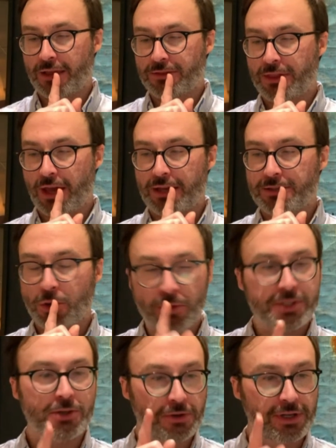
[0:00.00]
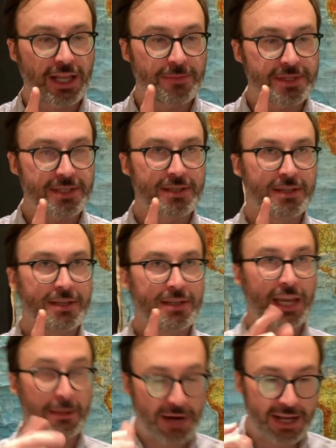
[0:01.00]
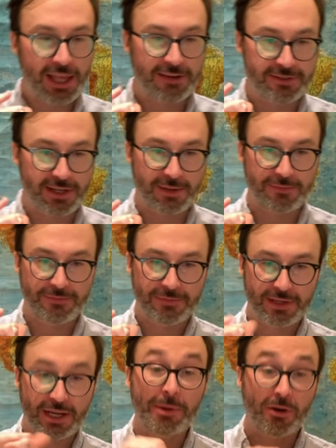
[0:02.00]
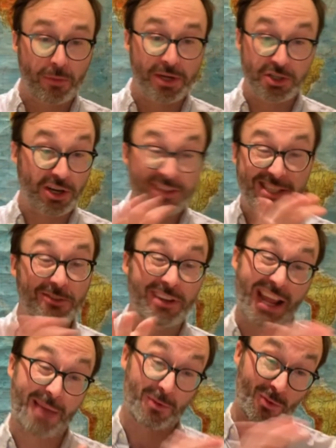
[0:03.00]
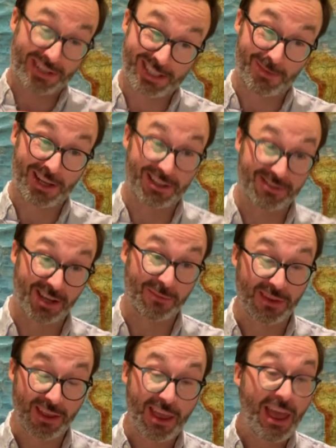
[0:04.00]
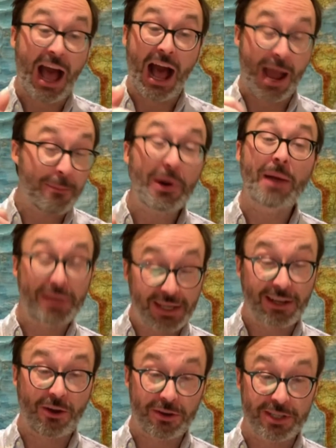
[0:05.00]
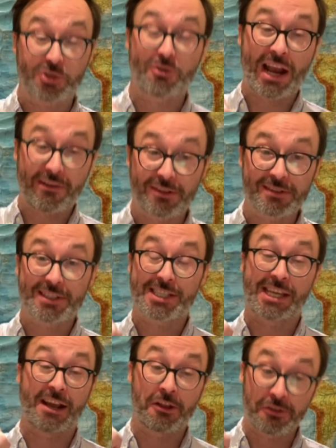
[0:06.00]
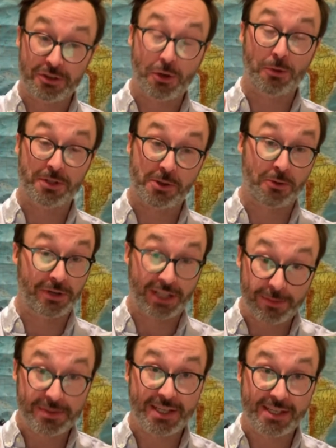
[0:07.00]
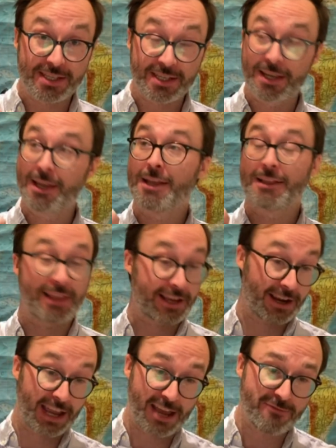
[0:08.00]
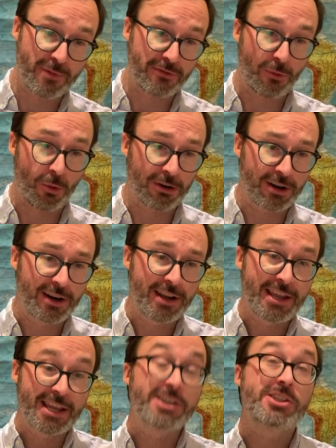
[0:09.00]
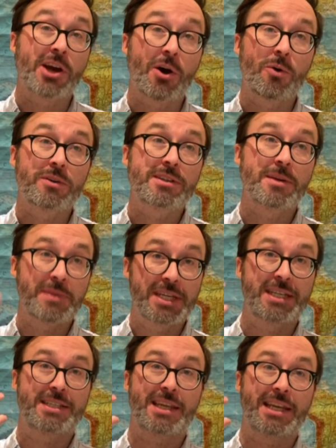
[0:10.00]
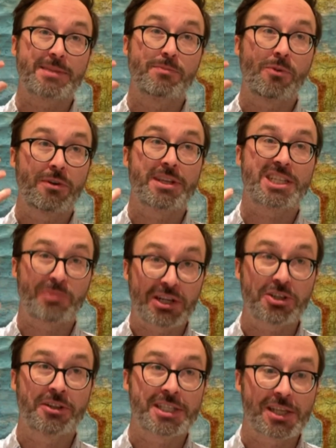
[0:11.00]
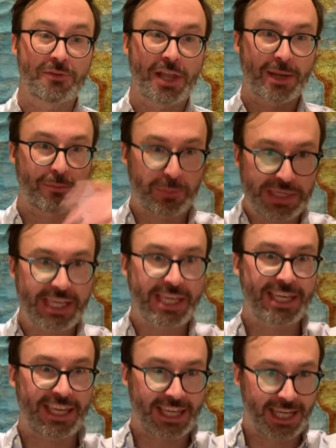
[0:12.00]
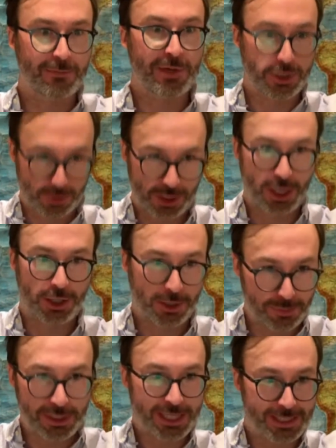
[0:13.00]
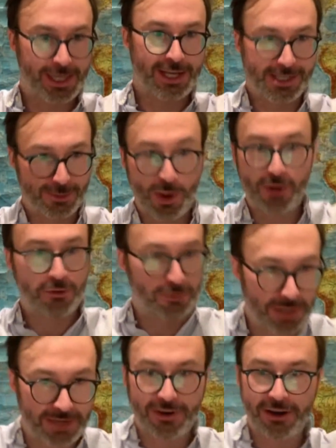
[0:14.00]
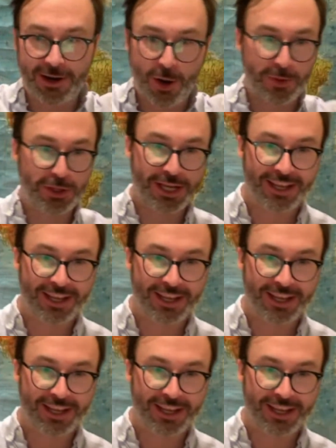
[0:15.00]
a total solar eclipse in my lifetime coming over to Montreal. This is only going to happen once in my lifetime. I'm probably going to go to travel to see other total solar eclipses like I have before. So to me, it's more the specialness of like being in Montreal, the place that has welcomed me very openly,